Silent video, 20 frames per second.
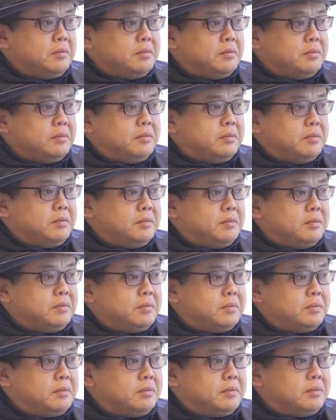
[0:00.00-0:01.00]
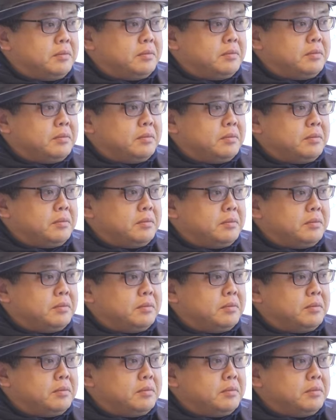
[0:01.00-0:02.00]

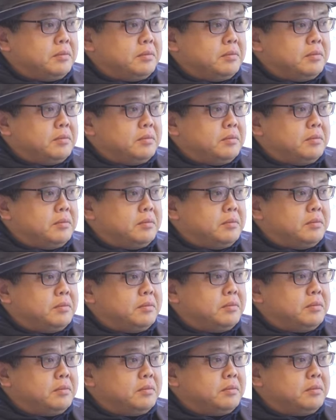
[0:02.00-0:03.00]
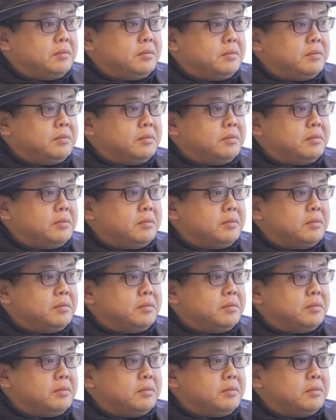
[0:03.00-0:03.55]
[no speech]